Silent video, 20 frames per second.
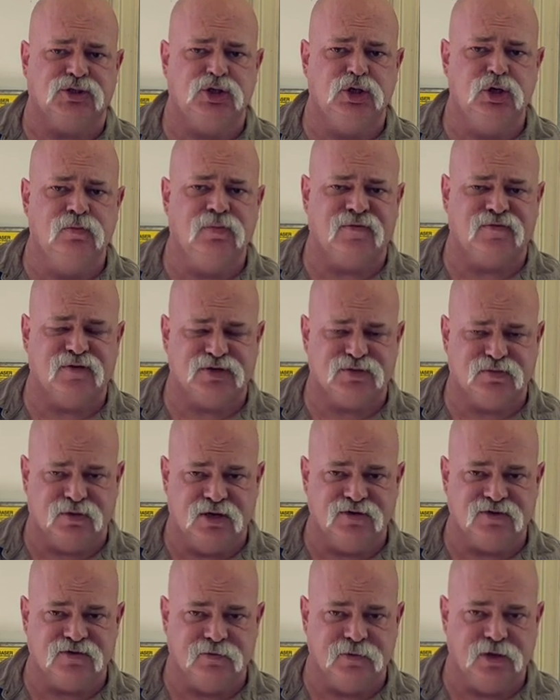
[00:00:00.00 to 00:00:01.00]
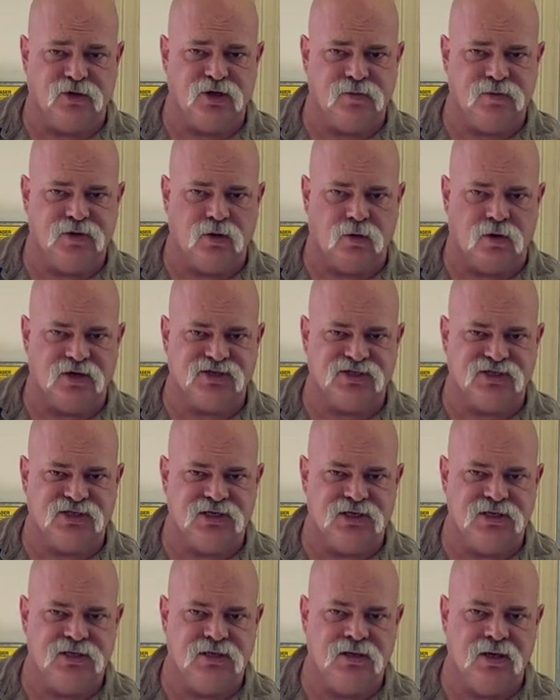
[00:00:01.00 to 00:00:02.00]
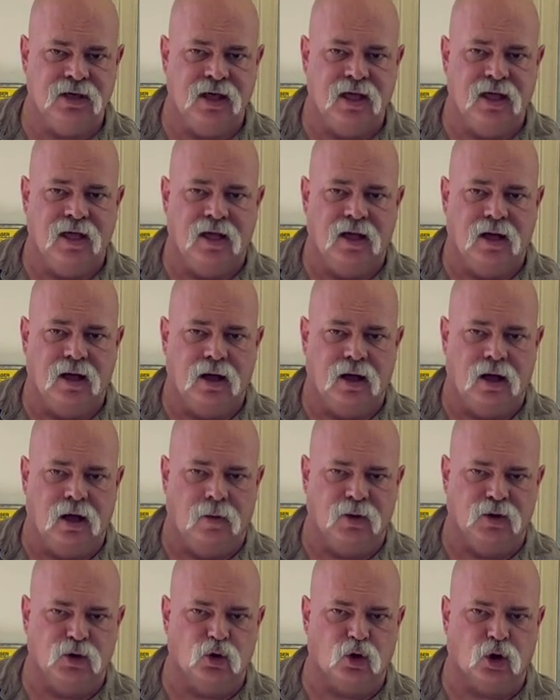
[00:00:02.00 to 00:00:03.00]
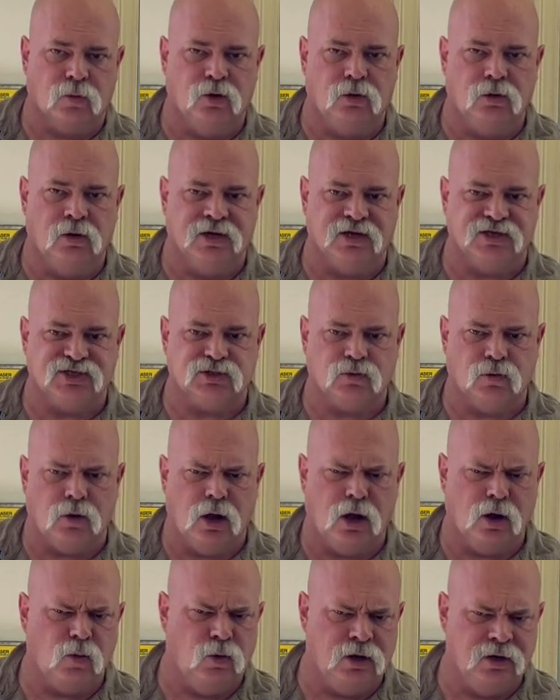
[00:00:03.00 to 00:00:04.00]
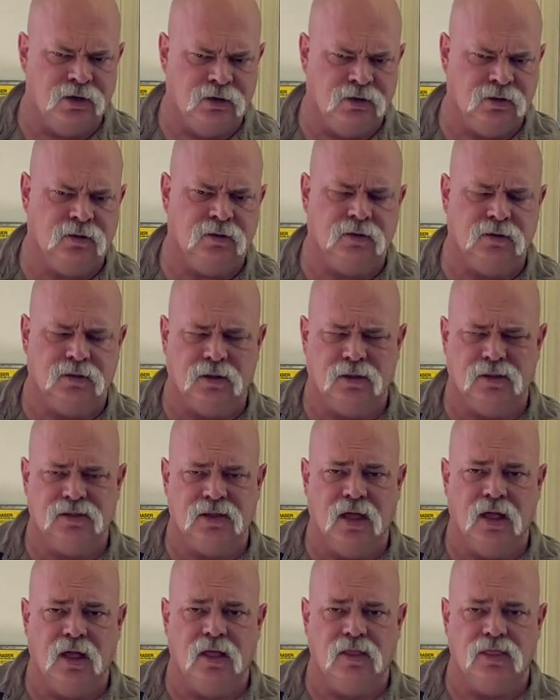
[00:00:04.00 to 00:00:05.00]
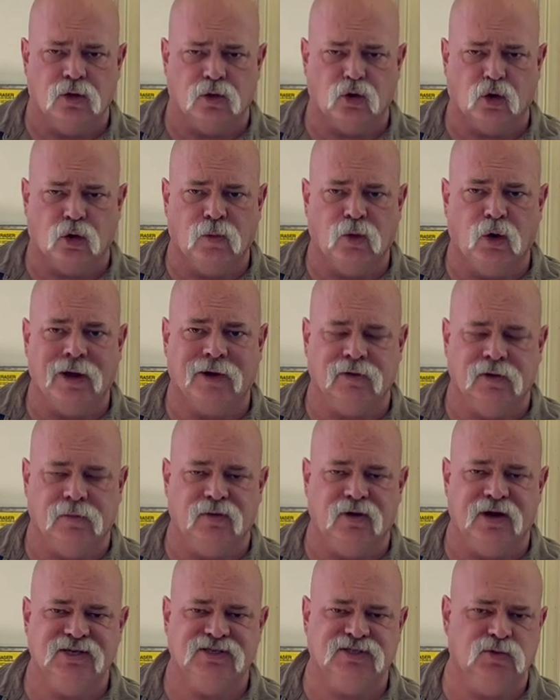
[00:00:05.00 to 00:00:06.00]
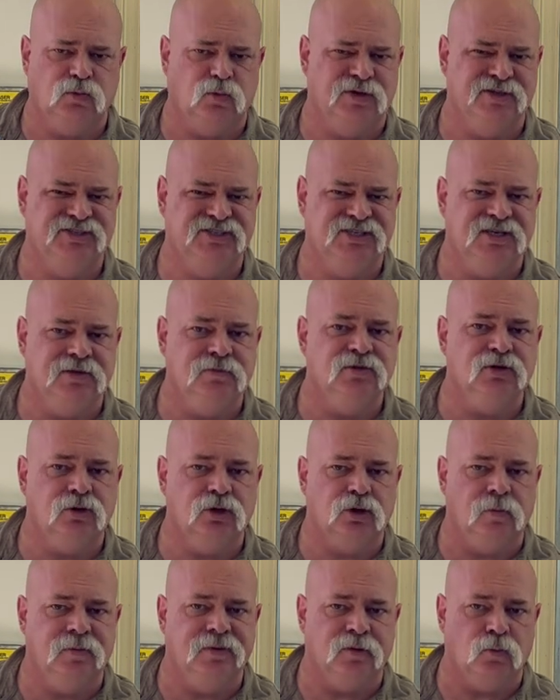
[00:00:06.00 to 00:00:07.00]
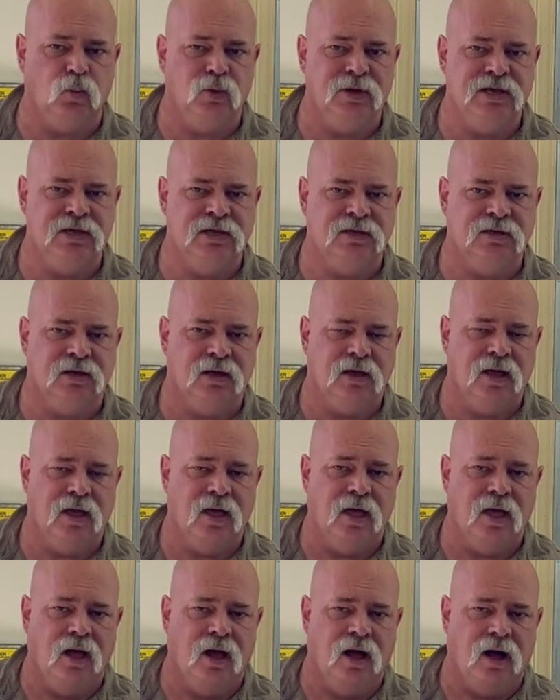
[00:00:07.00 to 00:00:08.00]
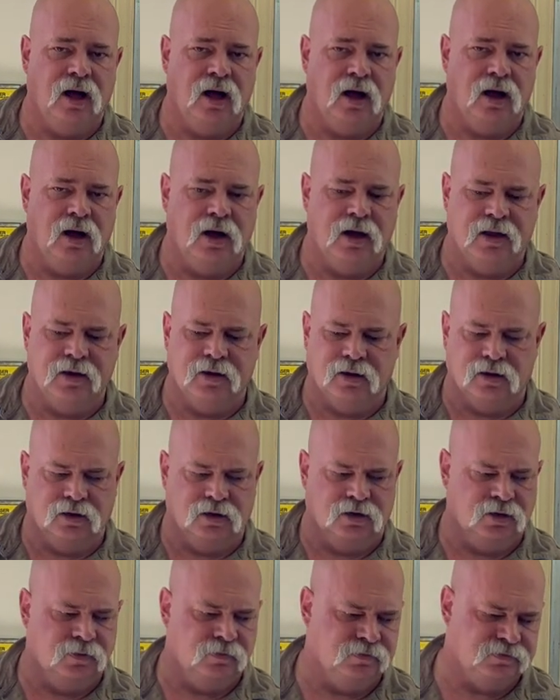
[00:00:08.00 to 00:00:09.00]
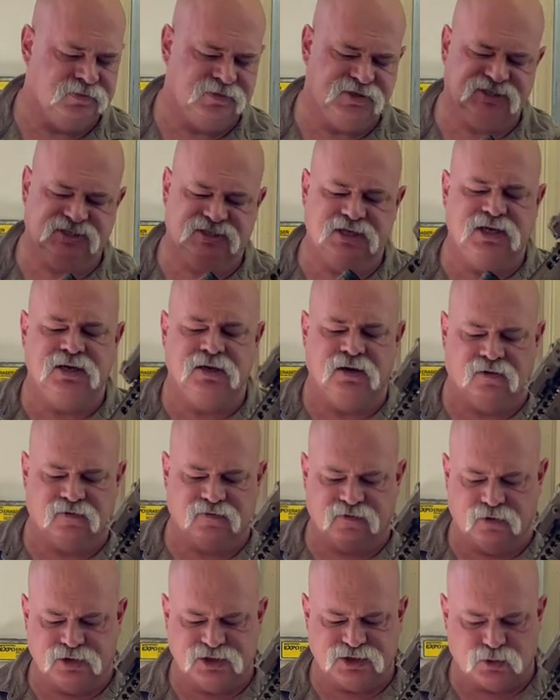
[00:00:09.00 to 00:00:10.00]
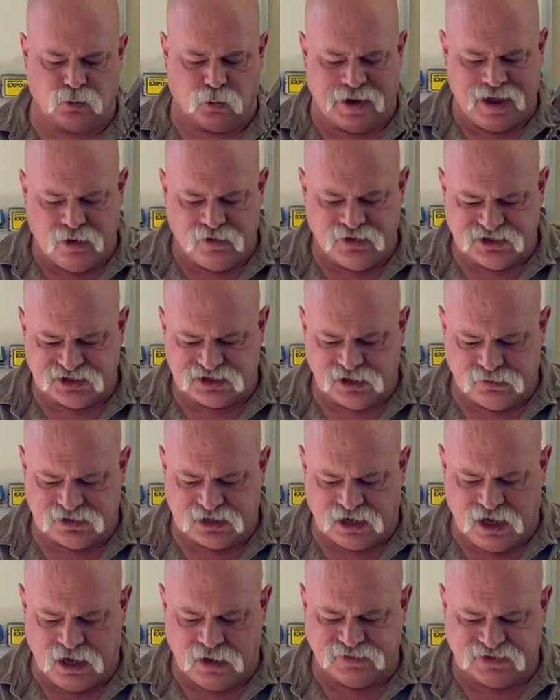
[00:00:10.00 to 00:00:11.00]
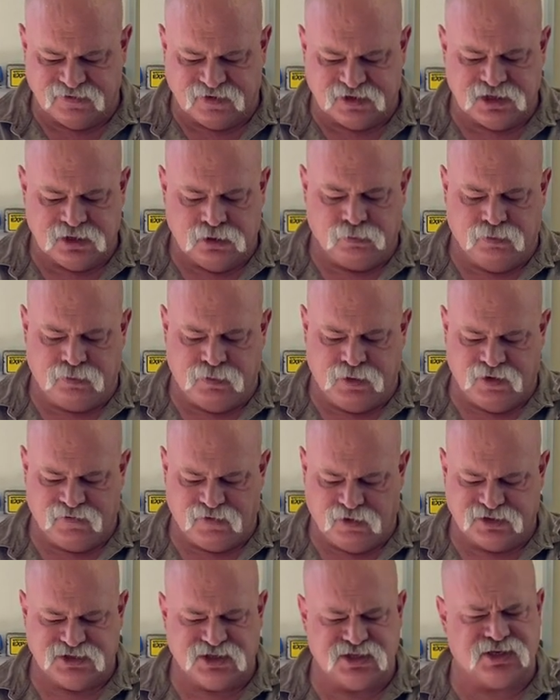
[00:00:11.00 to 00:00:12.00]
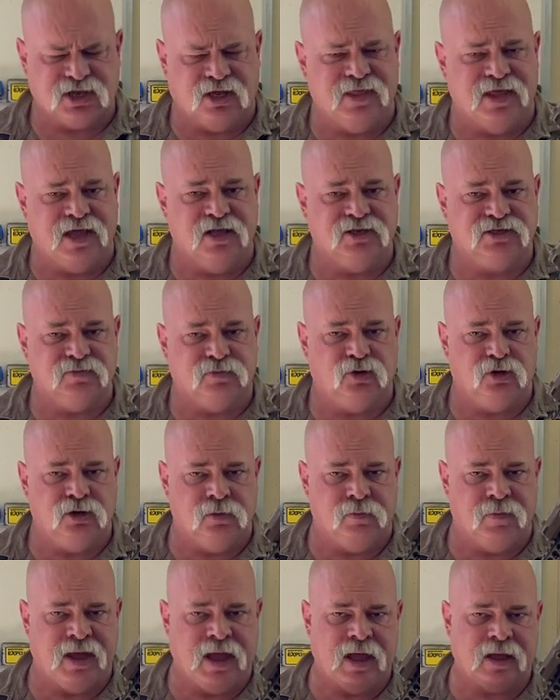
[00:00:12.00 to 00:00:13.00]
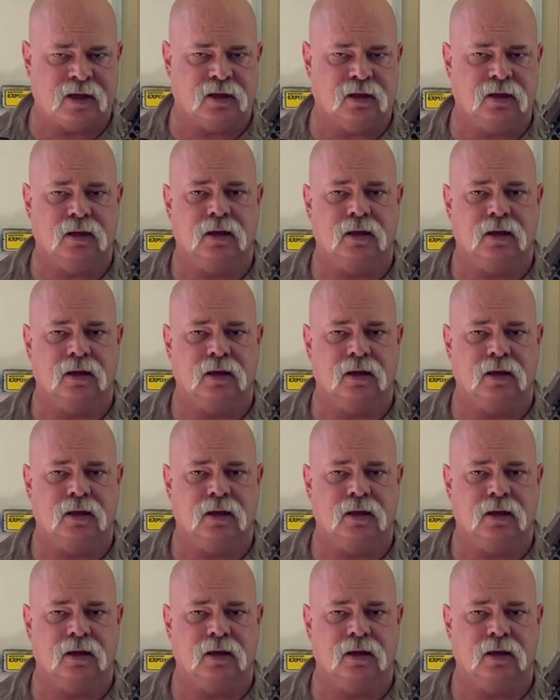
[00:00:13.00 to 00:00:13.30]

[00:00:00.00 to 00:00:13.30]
2 buffer springs from LWRC, a normal and a strong one. The normal I replaced it with seemed a little bit weak on seating a first round sometimes. If I was just on the edge of putting back,